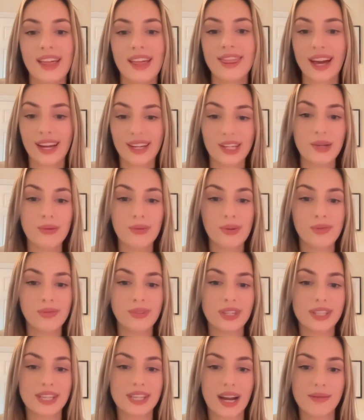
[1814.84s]
Thank you all for
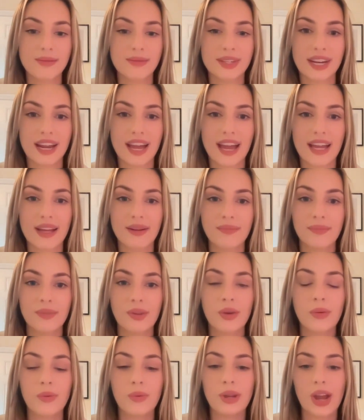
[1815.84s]
your time today.
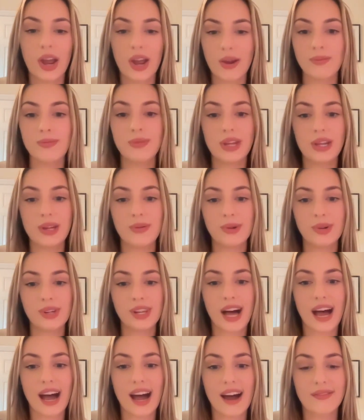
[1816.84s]
We hope that you all
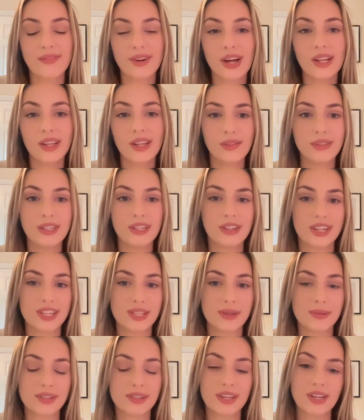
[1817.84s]
have a lovely
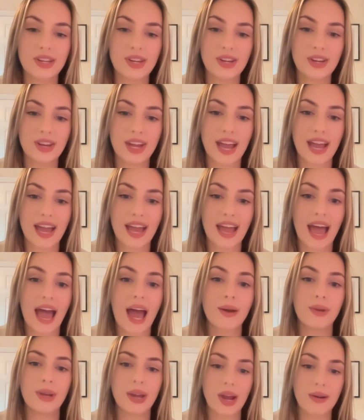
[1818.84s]
Christmas and New Year,
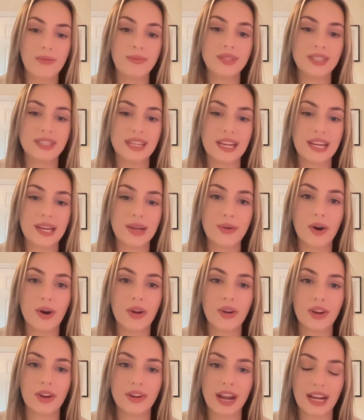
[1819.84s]
and we hope to see you on
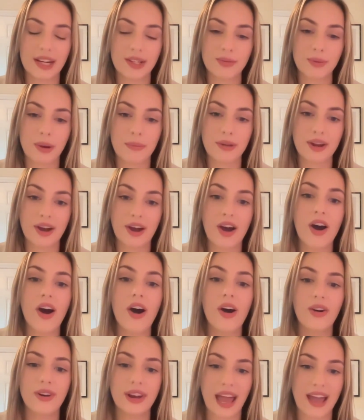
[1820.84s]
our next webinar
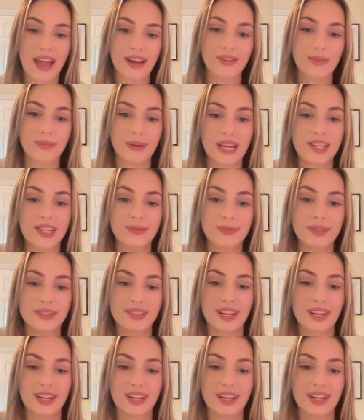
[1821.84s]
on egg replacement